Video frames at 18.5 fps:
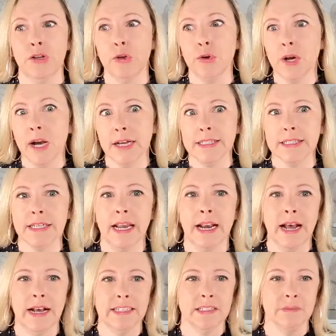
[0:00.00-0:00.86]
You guys
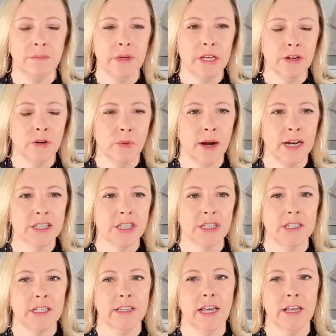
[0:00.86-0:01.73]
can ask me a
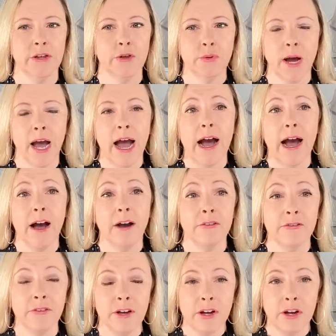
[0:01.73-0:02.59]
question that you
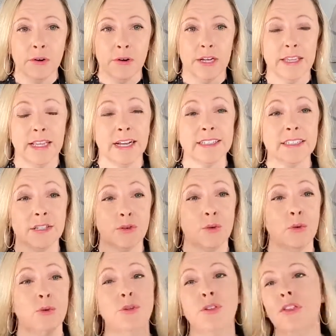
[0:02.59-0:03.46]
have, right? That's the
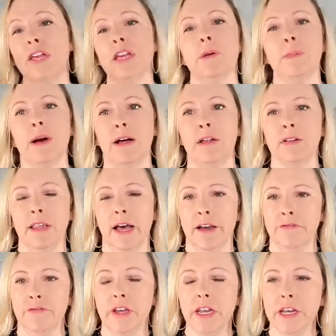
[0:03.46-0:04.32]
cool thing about
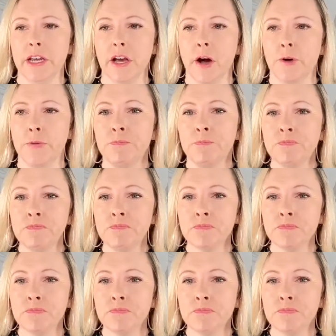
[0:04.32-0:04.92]
live video,